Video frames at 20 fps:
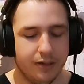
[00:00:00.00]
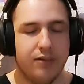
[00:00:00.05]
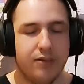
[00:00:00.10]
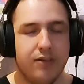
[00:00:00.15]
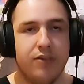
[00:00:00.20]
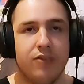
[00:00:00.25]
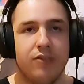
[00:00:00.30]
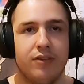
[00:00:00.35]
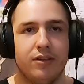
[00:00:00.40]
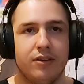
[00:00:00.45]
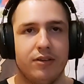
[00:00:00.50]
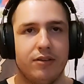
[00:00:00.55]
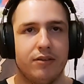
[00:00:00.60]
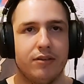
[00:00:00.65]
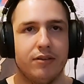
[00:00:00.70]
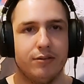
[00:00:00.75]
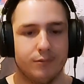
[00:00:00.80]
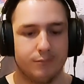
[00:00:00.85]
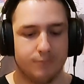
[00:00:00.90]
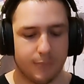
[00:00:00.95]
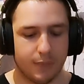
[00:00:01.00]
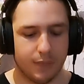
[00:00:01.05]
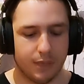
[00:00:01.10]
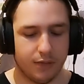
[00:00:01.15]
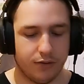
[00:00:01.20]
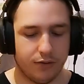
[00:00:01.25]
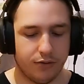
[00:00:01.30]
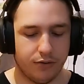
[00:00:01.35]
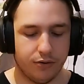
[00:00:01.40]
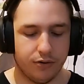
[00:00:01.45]
this is
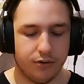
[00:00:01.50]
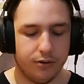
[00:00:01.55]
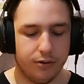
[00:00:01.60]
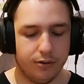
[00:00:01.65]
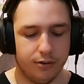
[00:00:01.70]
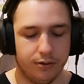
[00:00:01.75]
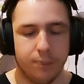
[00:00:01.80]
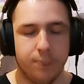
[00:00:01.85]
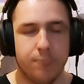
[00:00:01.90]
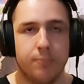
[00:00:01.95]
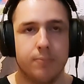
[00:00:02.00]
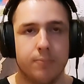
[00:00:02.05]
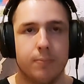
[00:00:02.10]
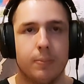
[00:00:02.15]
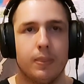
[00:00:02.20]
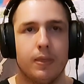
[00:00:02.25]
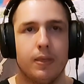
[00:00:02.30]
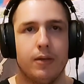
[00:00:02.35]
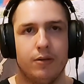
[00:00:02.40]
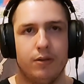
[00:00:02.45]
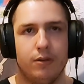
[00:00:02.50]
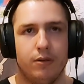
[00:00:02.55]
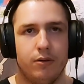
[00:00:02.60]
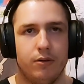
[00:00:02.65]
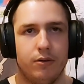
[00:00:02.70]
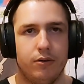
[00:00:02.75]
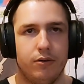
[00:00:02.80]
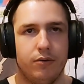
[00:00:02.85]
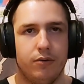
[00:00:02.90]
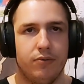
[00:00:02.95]
so good.
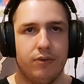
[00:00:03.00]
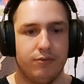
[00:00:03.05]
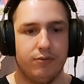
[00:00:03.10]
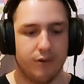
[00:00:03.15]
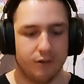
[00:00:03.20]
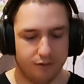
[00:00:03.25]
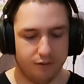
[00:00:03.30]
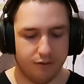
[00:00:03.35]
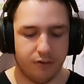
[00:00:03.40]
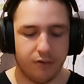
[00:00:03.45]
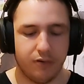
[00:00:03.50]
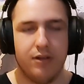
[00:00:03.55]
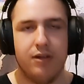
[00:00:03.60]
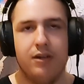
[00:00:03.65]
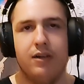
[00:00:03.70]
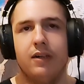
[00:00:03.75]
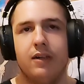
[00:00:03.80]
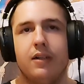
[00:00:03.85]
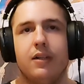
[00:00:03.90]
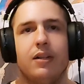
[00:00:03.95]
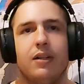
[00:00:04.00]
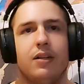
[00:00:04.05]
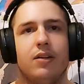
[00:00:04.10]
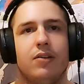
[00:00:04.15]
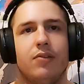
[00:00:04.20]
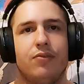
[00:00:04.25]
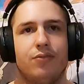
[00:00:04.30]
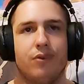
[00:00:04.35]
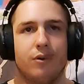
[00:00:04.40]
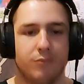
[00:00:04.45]
A new favorite
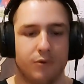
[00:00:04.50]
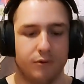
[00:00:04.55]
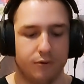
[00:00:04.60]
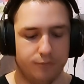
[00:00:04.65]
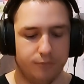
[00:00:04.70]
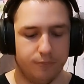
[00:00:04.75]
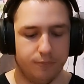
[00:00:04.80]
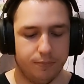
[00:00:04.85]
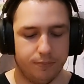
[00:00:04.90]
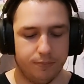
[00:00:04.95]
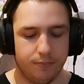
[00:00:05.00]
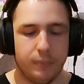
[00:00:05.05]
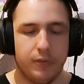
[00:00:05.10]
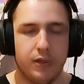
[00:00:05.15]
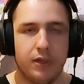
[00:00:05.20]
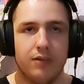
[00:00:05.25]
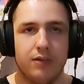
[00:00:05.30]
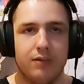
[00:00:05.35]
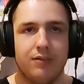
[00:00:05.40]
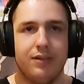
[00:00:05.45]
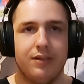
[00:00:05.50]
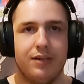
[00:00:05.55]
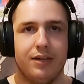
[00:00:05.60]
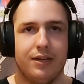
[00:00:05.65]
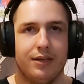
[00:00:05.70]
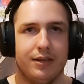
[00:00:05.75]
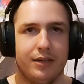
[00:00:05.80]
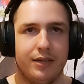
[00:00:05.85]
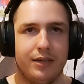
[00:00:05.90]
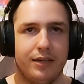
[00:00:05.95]
from you the
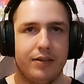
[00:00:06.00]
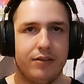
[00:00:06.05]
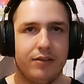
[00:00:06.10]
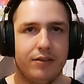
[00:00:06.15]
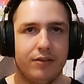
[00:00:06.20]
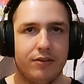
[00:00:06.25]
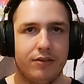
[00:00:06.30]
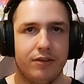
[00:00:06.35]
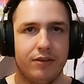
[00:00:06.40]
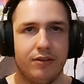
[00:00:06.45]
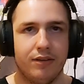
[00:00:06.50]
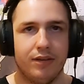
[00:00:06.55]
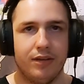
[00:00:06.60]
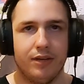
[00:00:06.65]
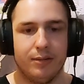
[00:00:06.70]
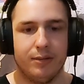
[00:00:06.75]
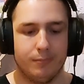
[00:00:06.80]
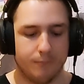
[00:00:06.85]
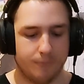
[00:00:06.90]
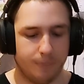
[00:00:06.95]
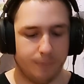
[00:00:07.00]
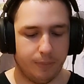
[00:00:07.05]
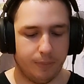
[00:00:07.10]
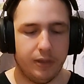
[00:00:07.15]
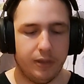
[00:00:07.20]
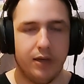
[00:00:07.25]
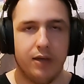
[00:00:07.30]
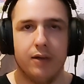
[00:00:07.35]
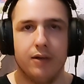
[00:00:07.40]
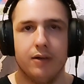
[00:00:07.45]
intensity
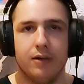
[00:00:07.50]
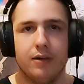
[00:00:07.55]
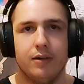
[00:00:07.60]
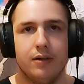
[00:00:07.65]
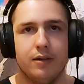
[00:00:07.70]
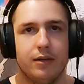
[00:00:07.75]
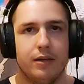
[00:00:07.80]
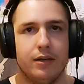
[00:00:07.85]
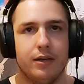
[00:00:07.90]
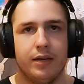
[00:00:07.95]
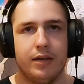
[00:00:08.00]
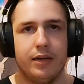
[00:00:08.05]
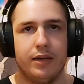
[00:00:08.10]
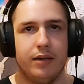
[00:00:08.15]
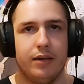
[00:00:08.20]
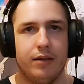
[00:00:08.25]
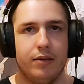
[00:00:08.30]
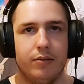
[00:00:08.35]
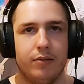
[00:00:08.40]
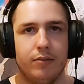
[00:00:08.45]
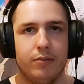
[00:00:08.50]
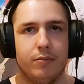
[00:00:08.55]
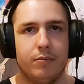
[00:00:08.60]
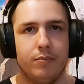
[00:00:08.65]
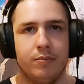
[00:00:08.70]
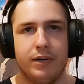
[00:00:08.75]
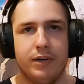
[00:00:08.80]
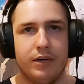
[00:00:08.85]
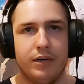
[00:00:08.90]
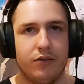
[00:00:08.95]
and
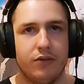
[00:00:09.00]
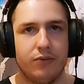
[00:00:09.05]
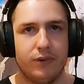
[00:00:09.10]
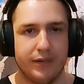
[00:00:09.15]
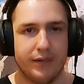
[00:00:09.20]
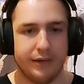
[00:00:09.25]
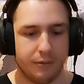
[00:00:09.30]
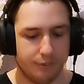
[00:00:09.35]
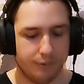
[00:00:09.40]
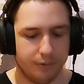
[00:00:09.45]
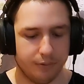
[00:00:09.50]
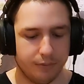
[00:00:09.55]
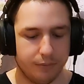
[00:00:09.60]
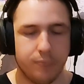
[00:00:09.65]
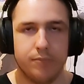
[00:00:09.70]
badass vibe